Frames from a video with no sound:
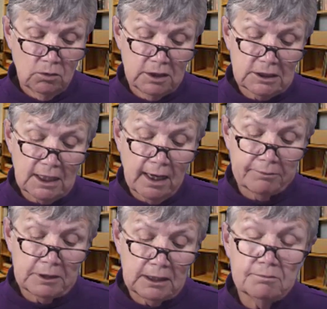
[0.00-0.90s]
what is
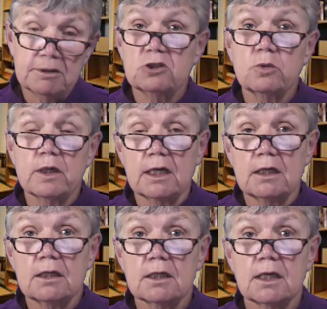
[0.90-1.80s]
happening
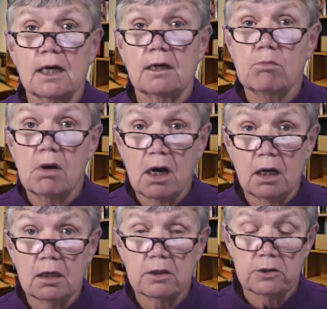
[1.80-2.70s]
between and
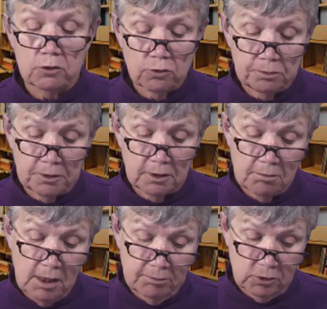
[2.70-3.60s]
among the group
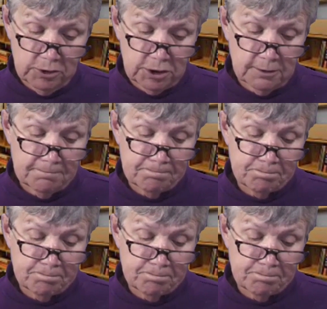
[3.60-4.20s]
members.